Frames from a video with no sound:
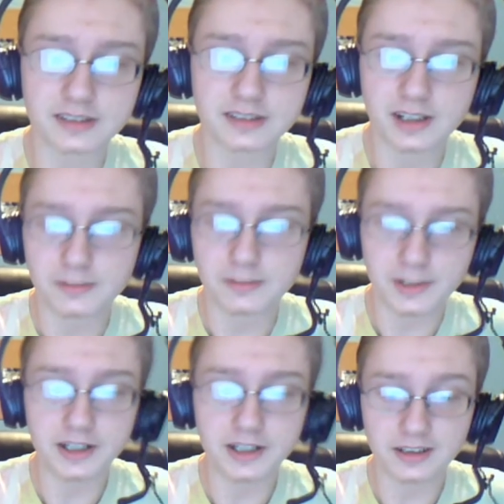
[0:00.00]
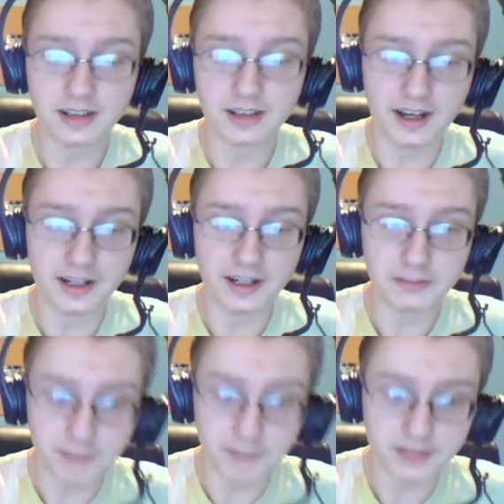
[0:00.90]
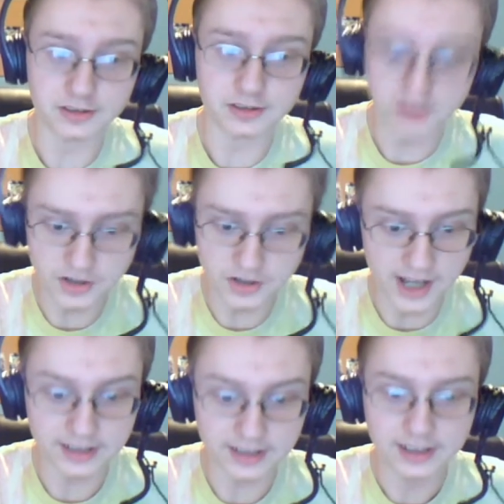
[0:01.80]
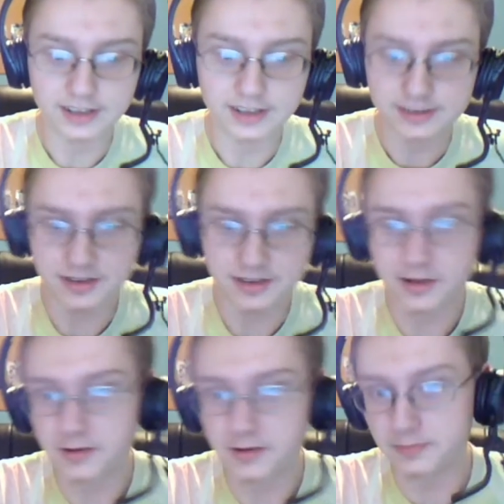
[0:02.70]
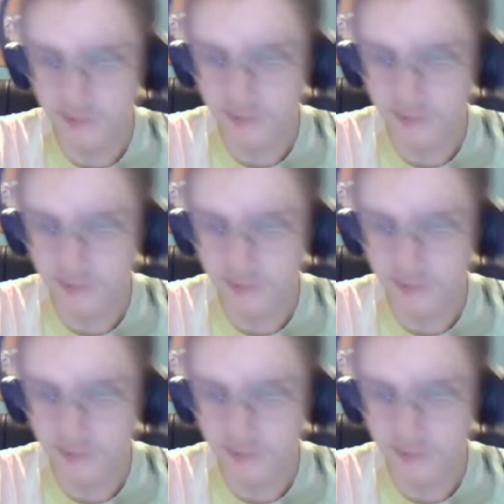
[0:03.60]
but I made sure to check. So, yeah.